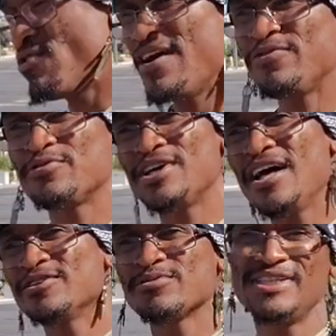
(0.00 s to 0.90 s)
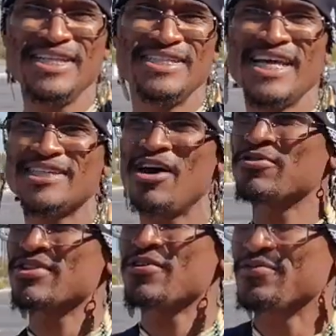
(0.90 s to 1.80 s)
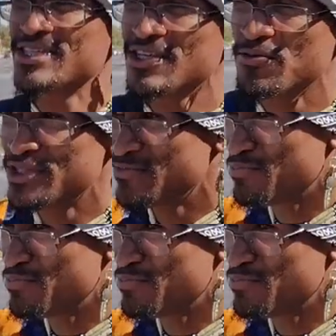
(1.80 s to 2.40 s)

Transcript: and Creflo Dollars, or TD Jakes, I don't know if he's still